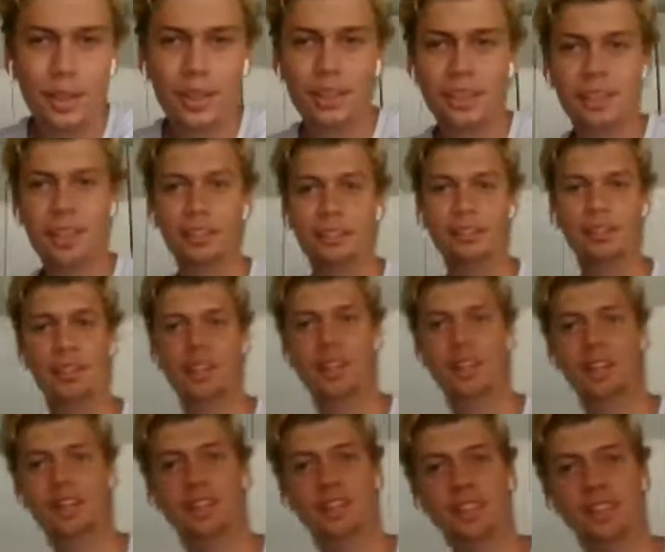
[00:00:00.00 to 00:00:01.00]
Dev
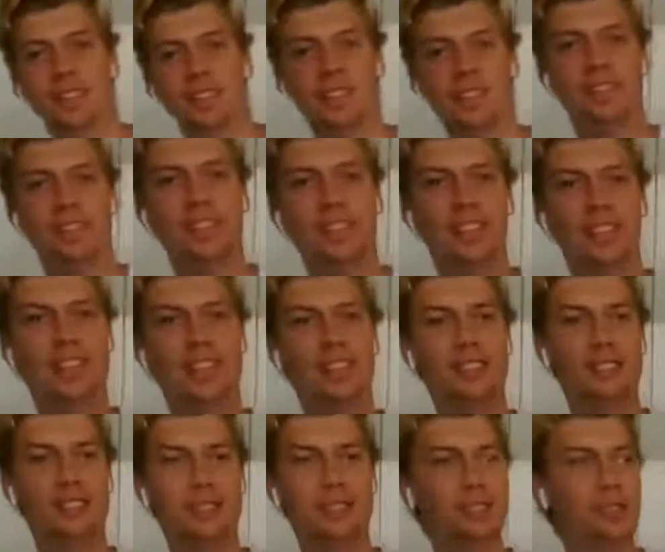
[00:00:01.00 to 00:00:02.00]
Dog, online
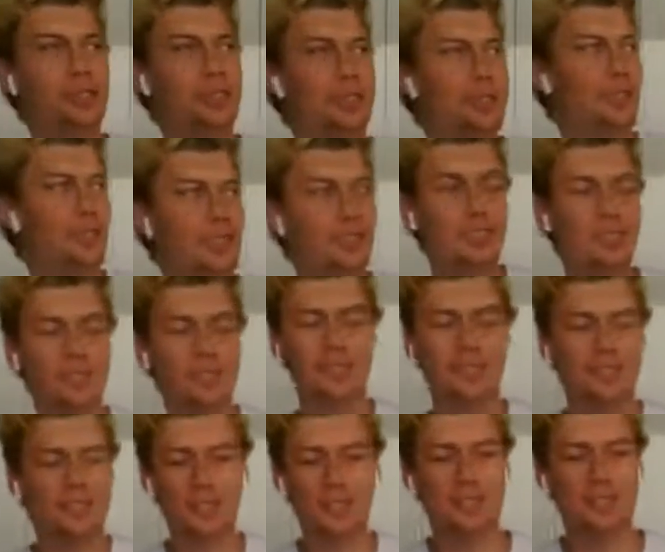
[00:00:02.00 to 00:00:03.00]
school.
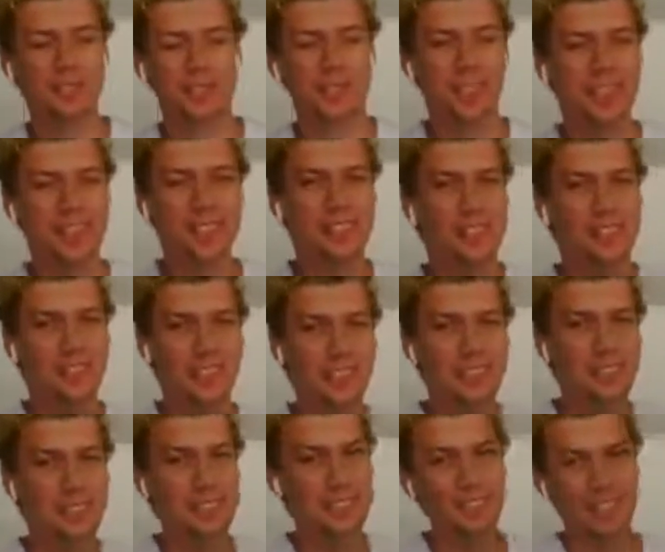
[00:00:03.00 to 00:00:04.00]
Ooh, that's not
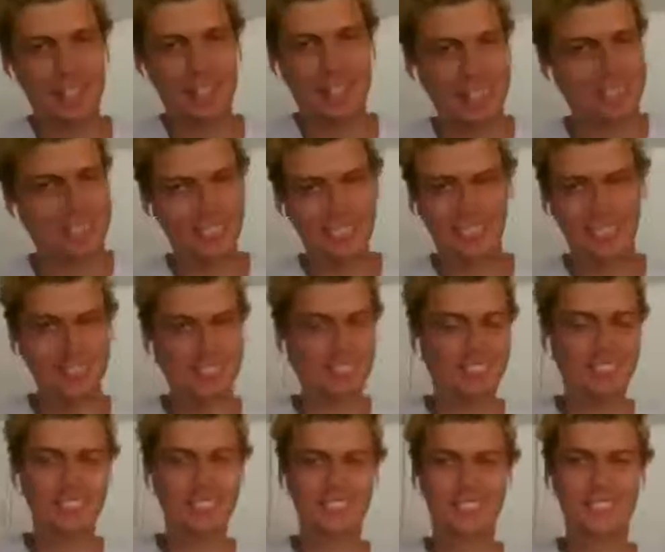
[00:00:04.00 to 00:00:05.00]
good. That's not
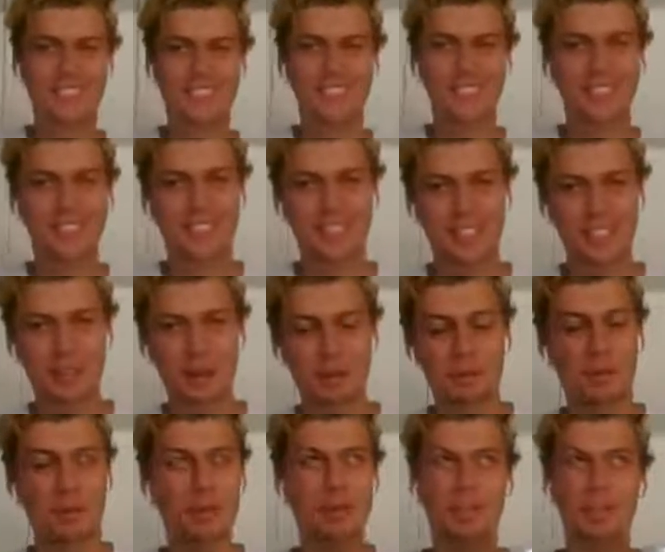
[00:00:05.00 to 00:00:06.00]
good.
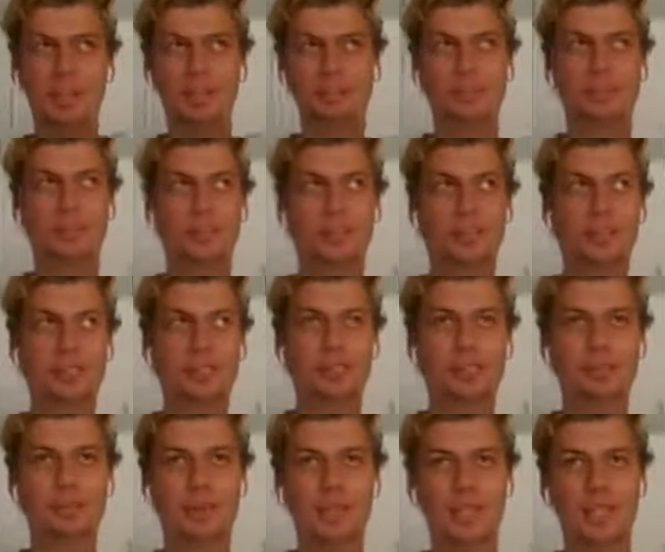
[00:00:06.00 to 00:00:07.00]
But it's also
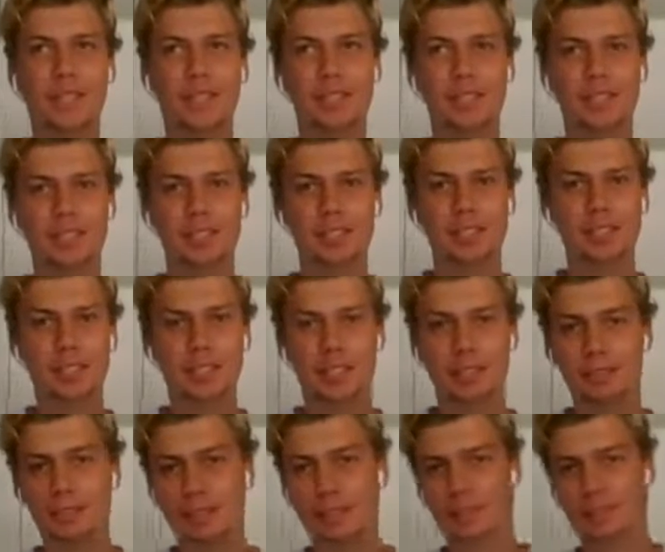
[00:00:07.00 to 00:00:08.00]
good because you're
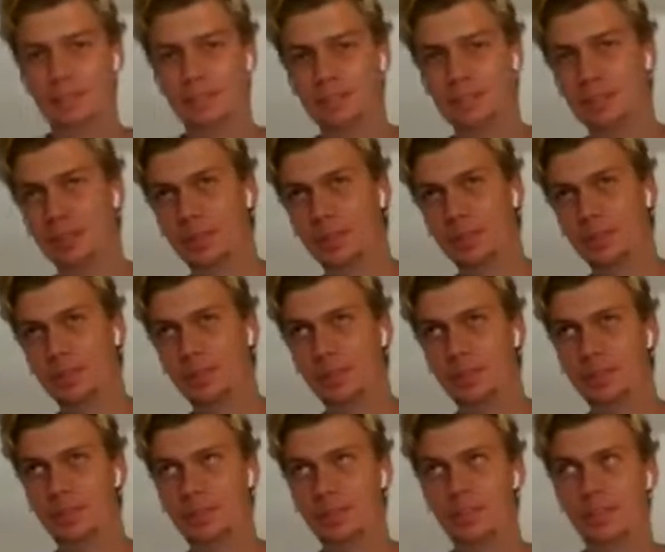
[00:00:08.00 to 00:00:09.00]
getting rid of school
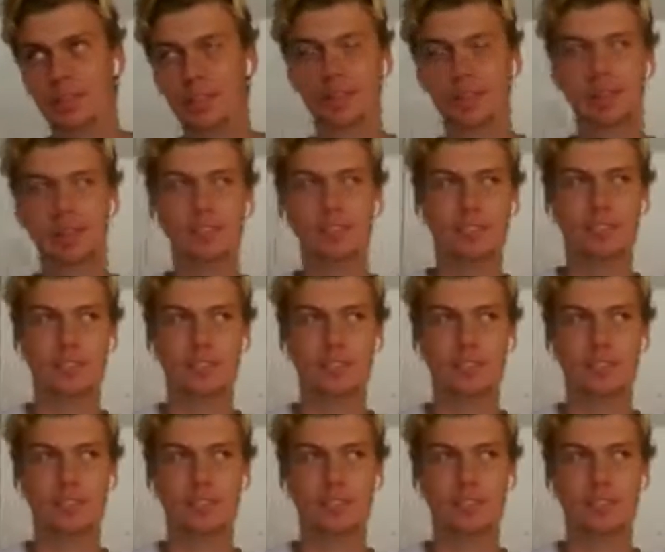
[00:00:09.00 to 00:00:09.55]
while you're doing